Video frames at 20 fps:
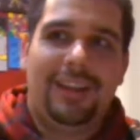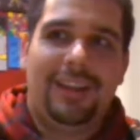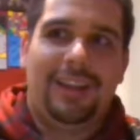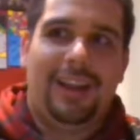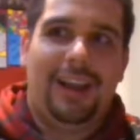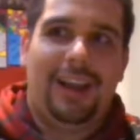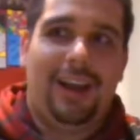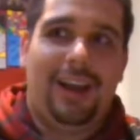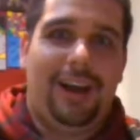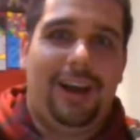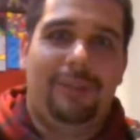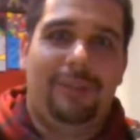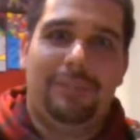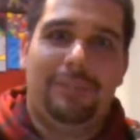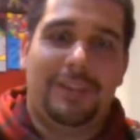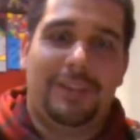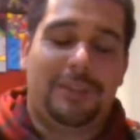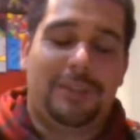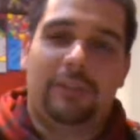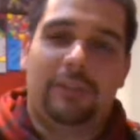Uh,
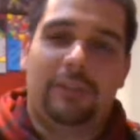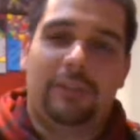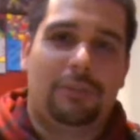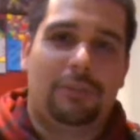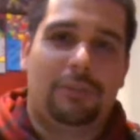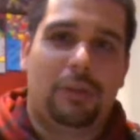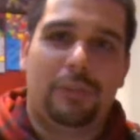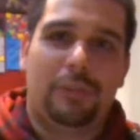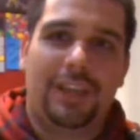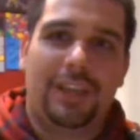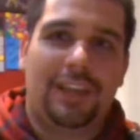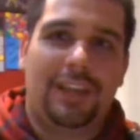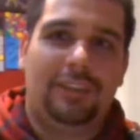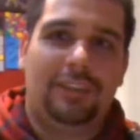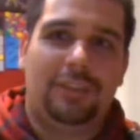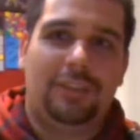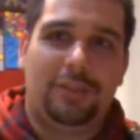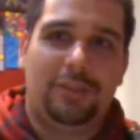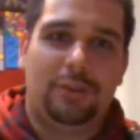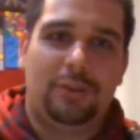especially when we
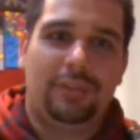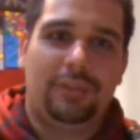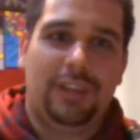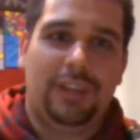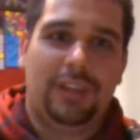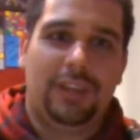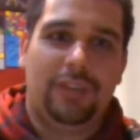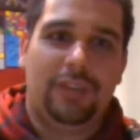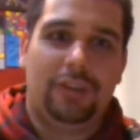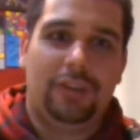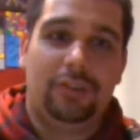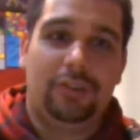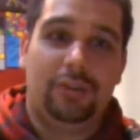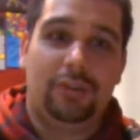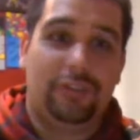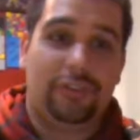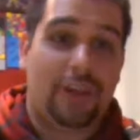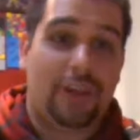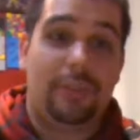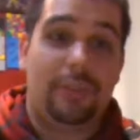get to the
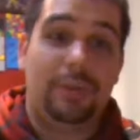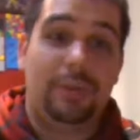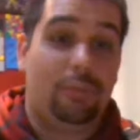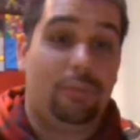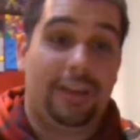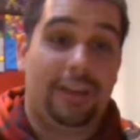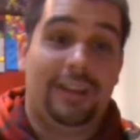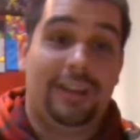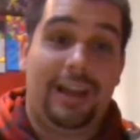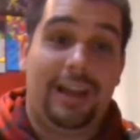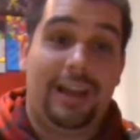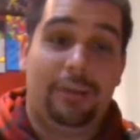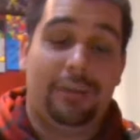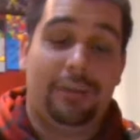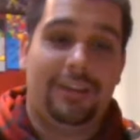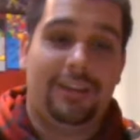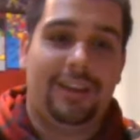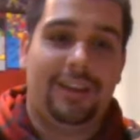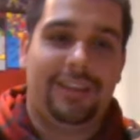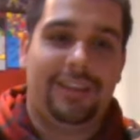eventual zombie one. That
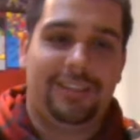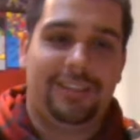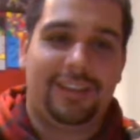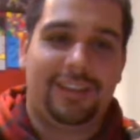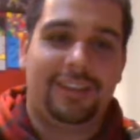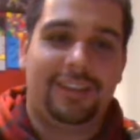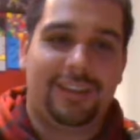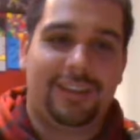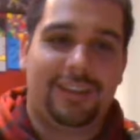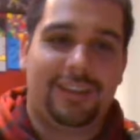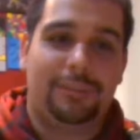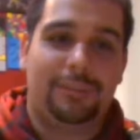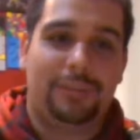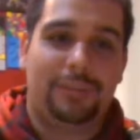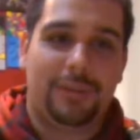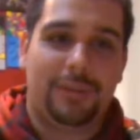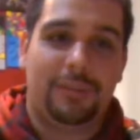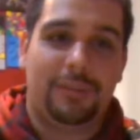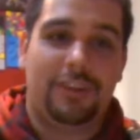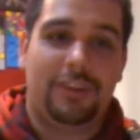one I think is going to
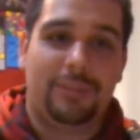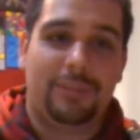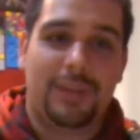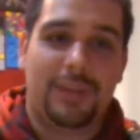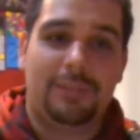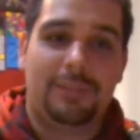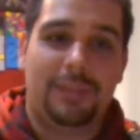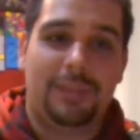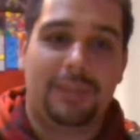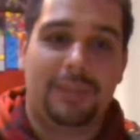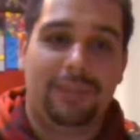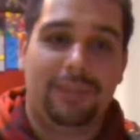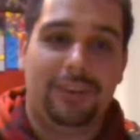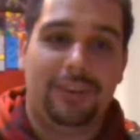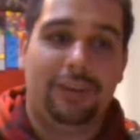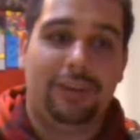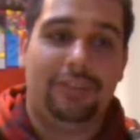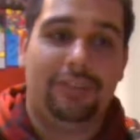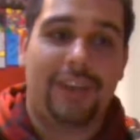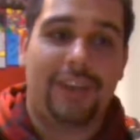pretty much make me feel a
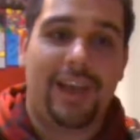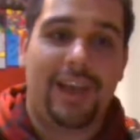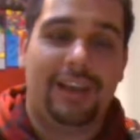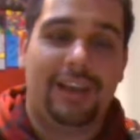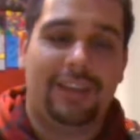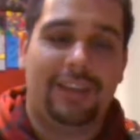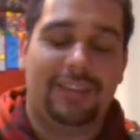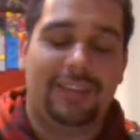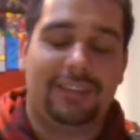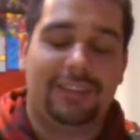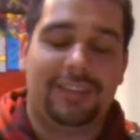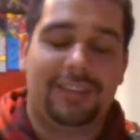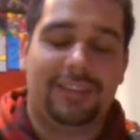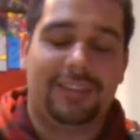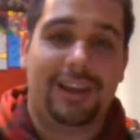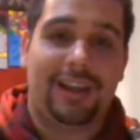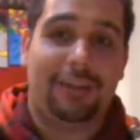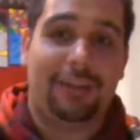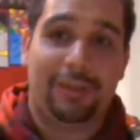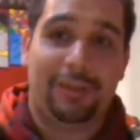little sad because
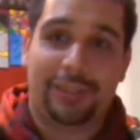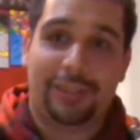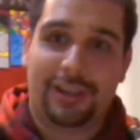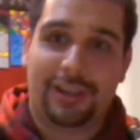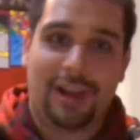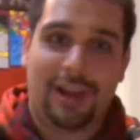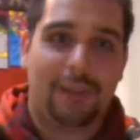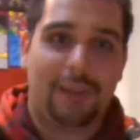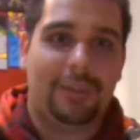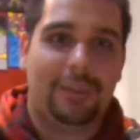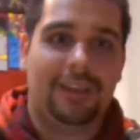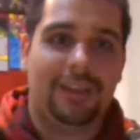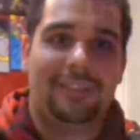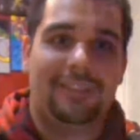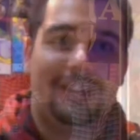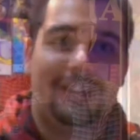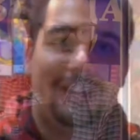I read the comics.